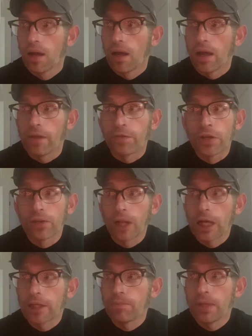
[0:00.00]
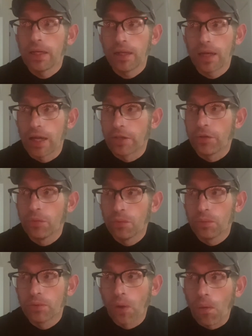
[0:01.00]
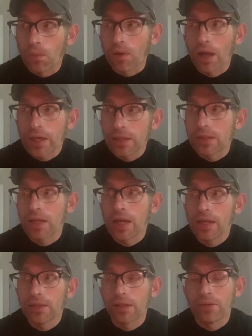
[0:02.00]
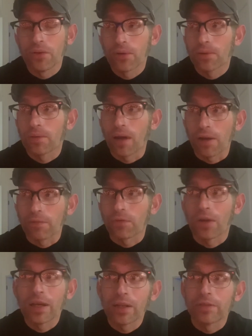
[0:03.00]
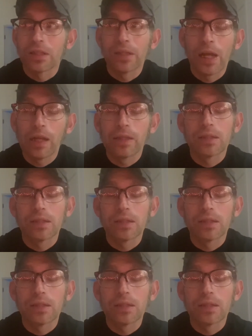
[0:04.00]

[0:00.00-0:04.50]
if you're like me and you don't like snakes and you're afraid of snakes,